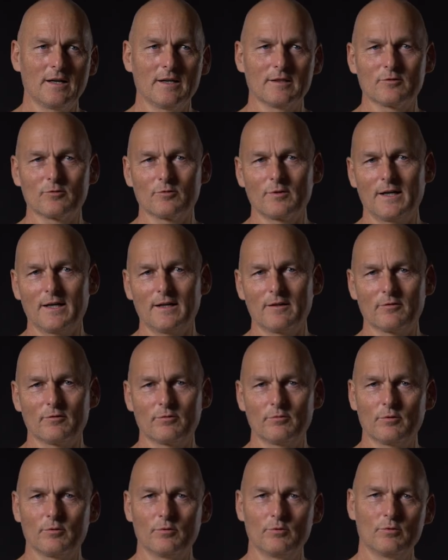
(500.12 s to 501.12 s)
I tried
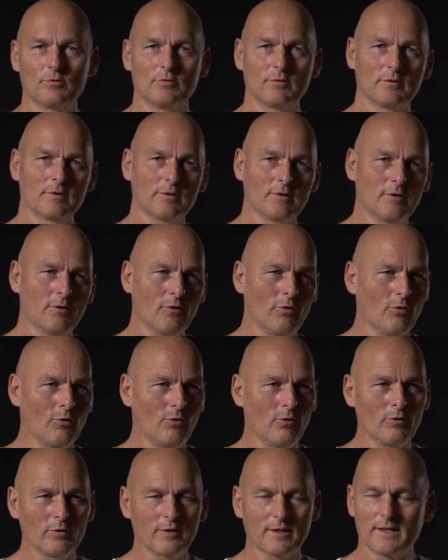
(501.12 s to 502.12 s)
through
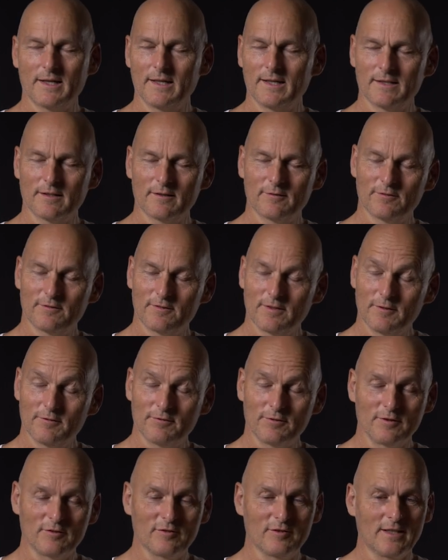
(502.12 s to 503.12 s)
all kind of
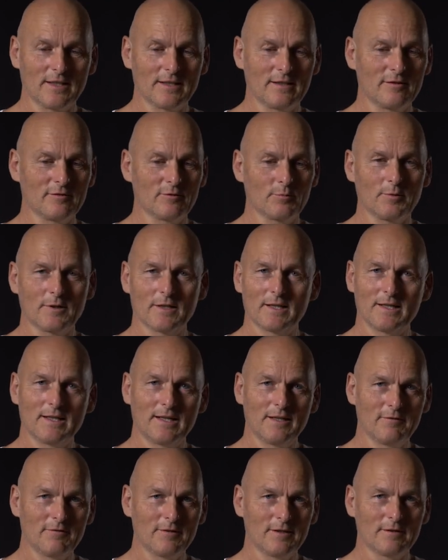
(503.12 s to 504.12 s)
different channels, but I
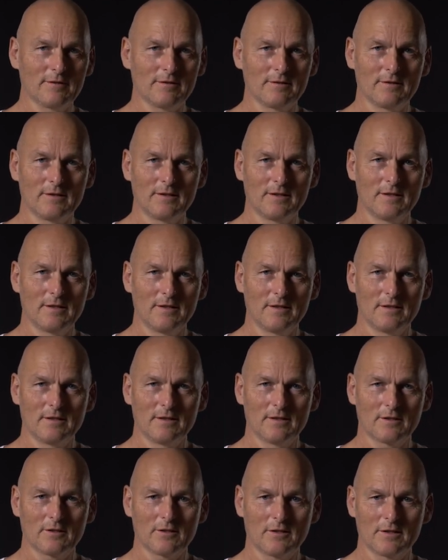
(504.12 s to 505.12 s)
never
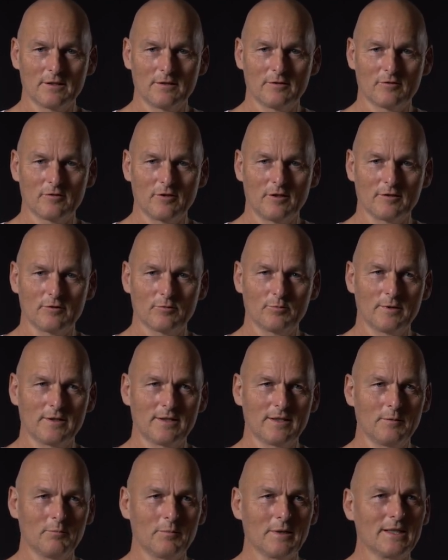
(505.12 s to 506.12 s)
got in touch with
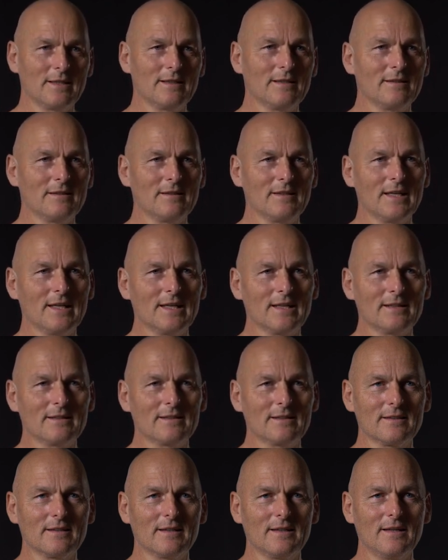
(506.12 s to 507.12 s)
him. And in the
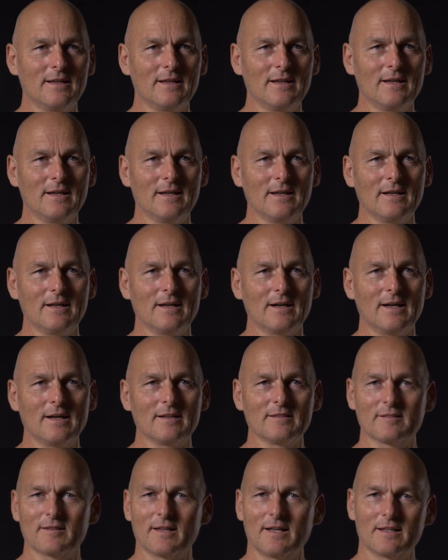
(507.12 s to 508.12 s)
end,
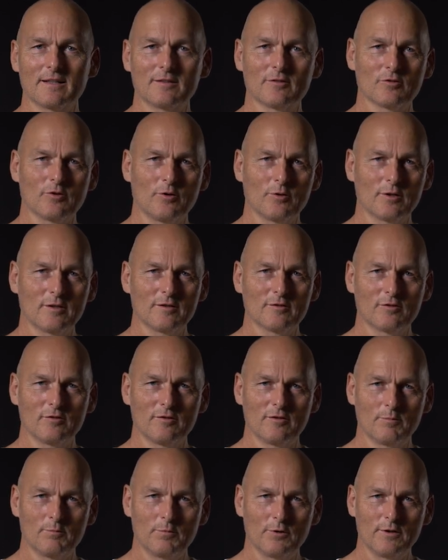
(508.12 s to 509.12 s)
I started talking to
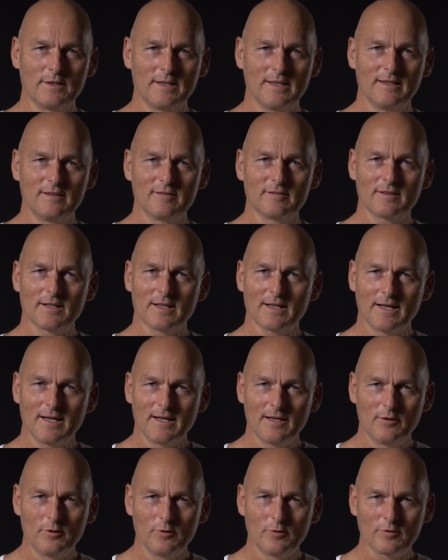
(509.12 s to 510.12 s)
the police, and I
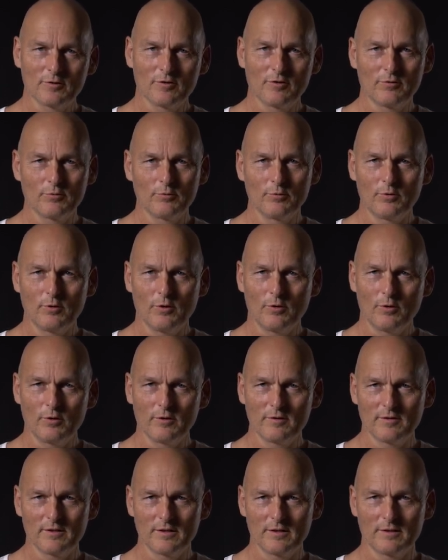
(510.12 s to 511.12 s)
looked through
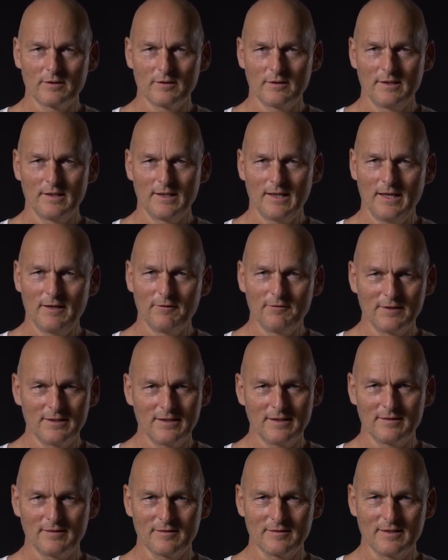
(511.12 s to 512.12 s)
all the
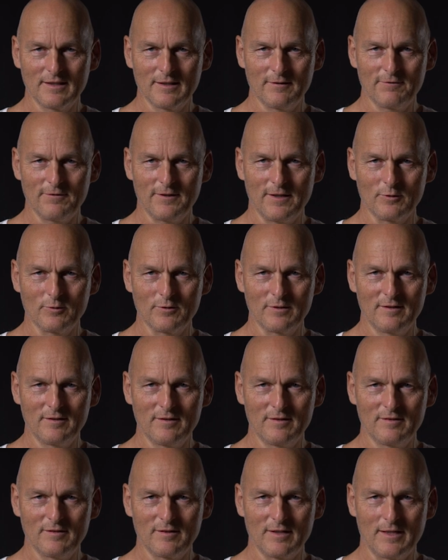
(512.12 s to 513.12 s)
evidence they found in
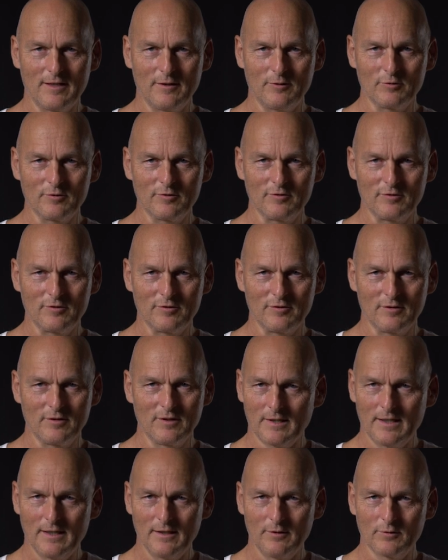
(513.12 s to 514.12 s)
his house.
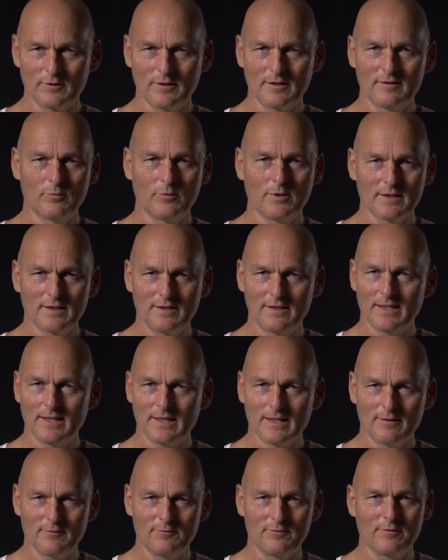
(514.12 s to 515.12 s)
I looked at what they
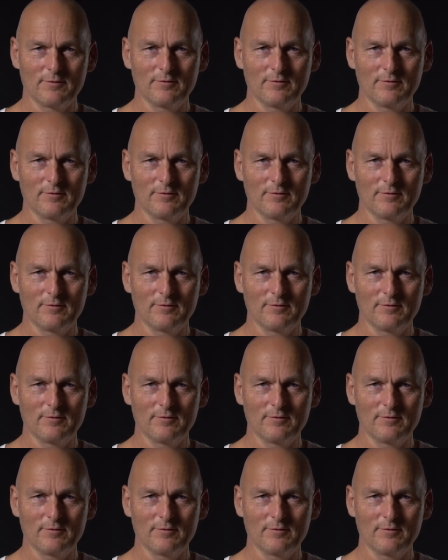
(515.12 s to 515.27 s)
have